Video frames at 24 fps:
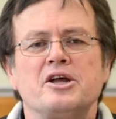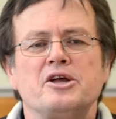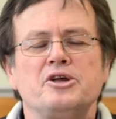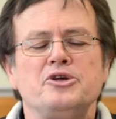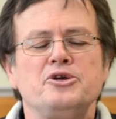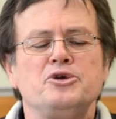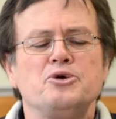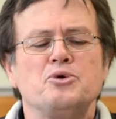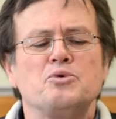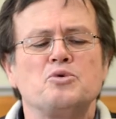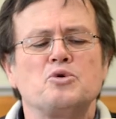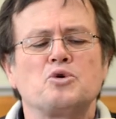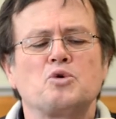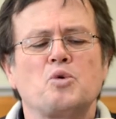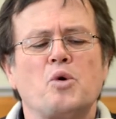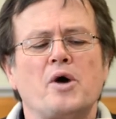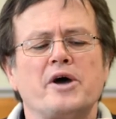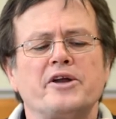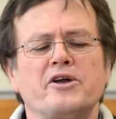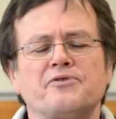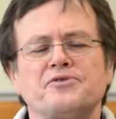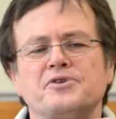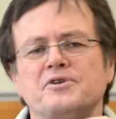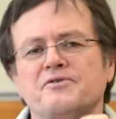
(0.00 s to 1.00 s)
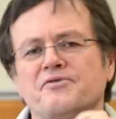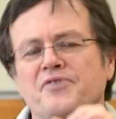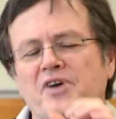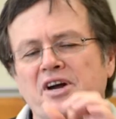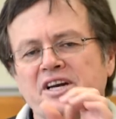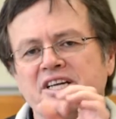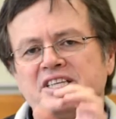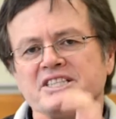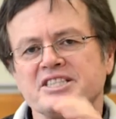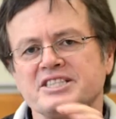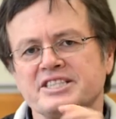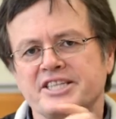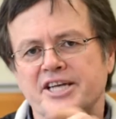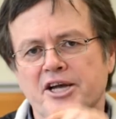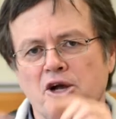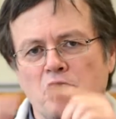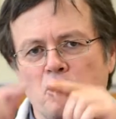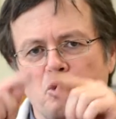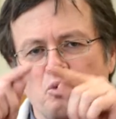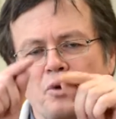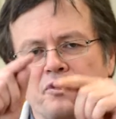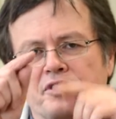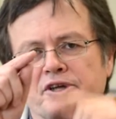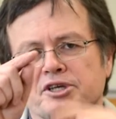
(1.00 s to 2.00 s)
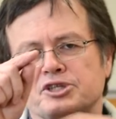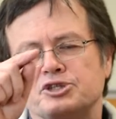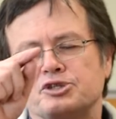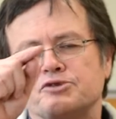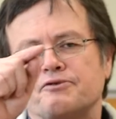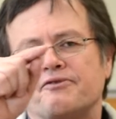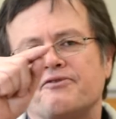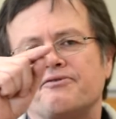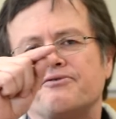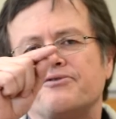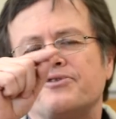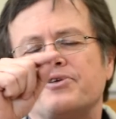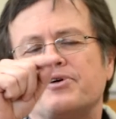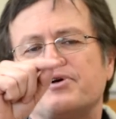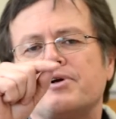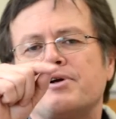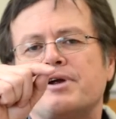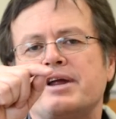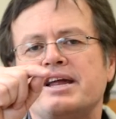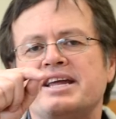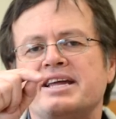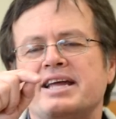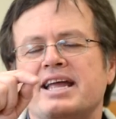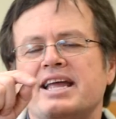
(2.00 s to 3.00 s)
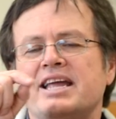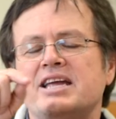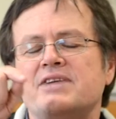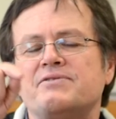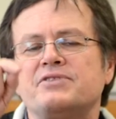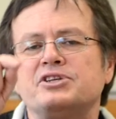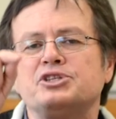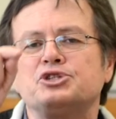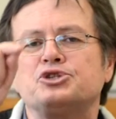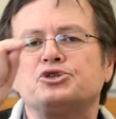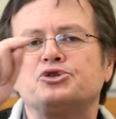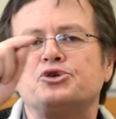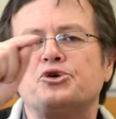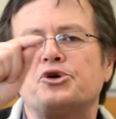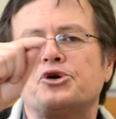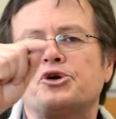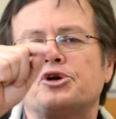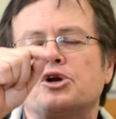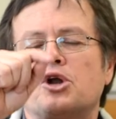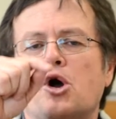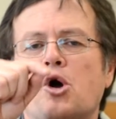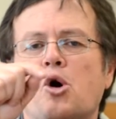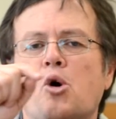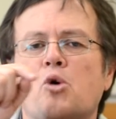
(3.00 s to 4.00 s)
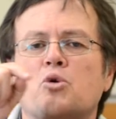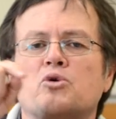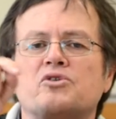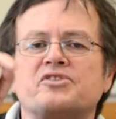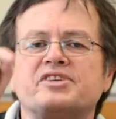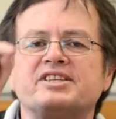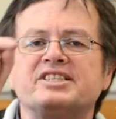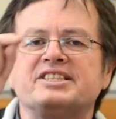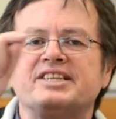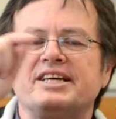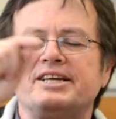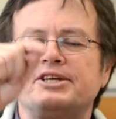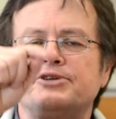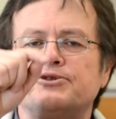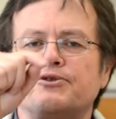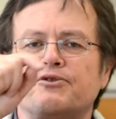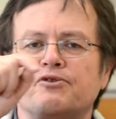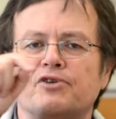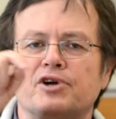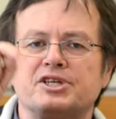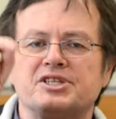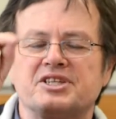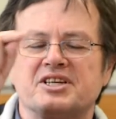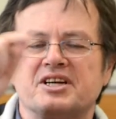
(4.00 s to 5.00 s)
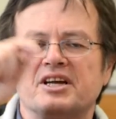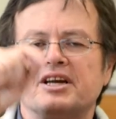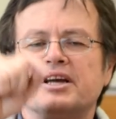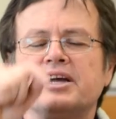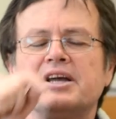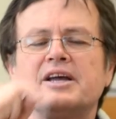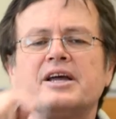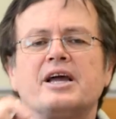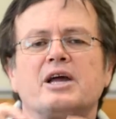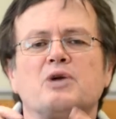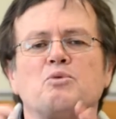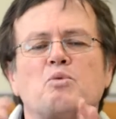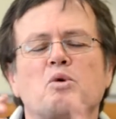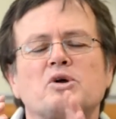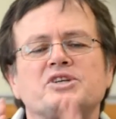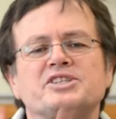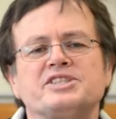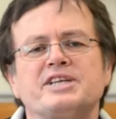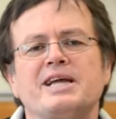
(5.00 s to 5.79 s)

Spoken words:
you'll quite often find a cell with a very even circular hole in the centre of it. And what's